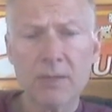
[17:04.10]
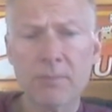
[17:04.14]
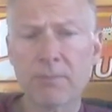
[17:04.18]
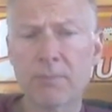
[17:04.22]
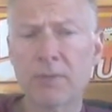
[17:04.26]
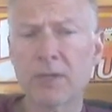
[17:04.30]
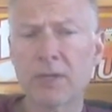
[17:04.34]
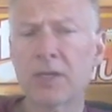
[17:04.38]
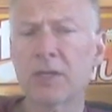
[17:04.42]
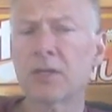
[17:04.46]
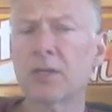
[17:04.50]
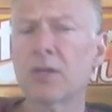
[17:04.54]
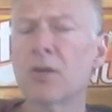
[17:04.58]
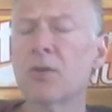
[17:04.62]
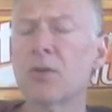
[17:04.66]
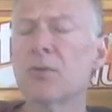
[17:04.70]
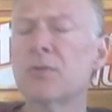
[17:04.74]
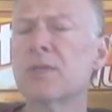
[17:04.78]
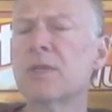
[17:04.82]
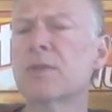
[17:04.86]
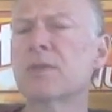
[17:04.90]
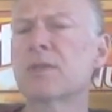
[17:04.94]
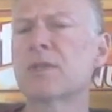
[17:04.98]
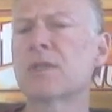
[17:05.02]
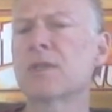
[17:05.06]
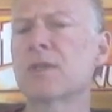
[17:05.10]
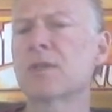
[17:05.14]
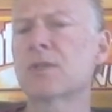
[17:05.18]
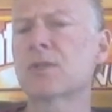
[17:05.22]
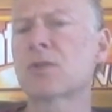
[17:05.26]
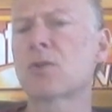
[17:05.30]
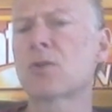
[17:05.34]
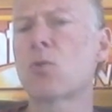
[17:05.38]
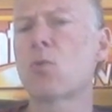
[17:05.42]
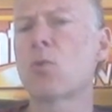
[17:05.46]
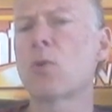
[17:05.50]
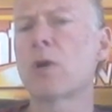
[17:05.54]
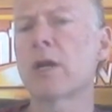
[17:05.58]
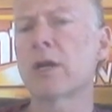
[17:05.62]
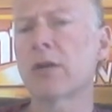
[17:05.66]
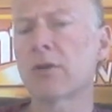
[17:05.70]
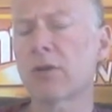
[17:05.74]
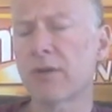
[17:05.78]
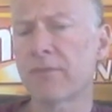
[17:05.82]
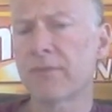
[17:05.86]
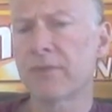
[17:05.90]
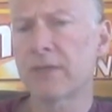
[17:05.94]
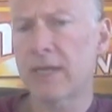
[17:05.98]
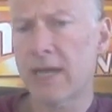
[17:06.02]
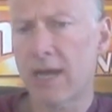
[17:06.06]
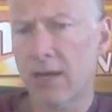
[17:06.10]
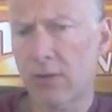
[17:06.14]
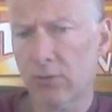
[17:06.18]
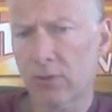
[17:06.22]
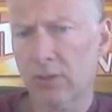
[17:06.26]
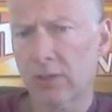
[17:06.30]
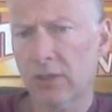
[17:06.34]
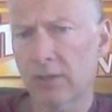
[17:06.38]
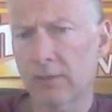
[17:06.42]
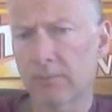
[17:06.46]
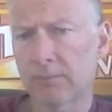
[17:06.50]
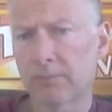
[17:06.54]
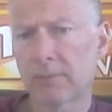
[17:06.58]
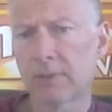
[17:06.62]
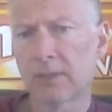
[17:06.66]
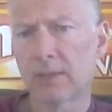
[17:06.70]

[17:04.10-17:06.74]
But it goes as the square of the outcome.